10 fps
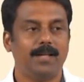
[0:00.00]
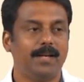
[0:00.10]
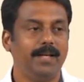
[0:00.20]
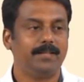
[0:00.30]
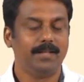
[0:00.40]

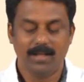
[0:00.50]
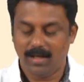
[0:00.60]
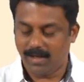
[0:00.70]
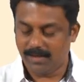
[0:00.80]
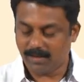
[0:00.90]
right
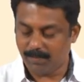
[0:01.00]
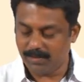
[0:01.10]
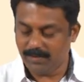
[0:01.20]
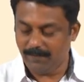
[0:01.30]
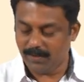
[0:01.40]
and
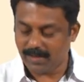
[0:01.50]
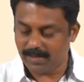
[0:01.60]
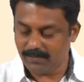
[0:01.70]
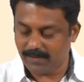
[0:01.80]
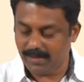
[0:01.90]
suppose if you are
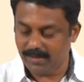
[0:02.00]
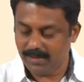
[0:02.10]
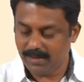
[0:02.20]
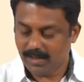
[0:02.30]
transferring